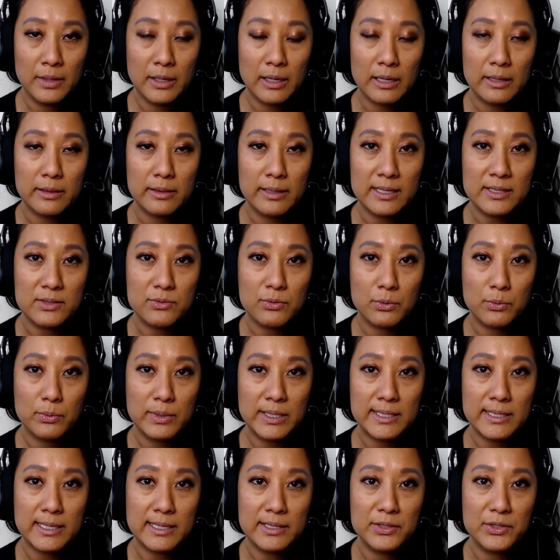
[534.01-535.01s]
And that's what we
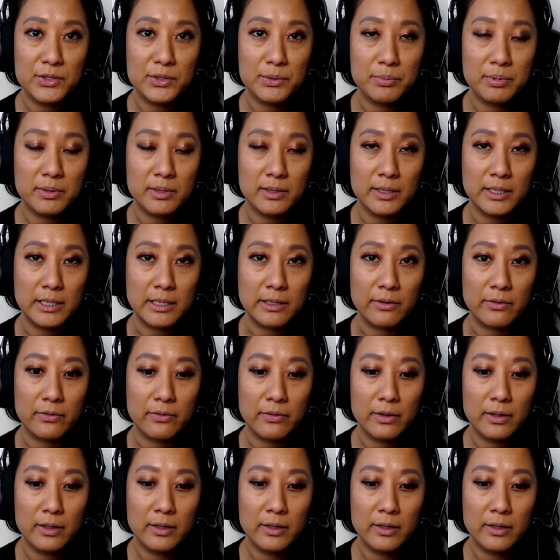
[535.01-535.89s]
tend to believe.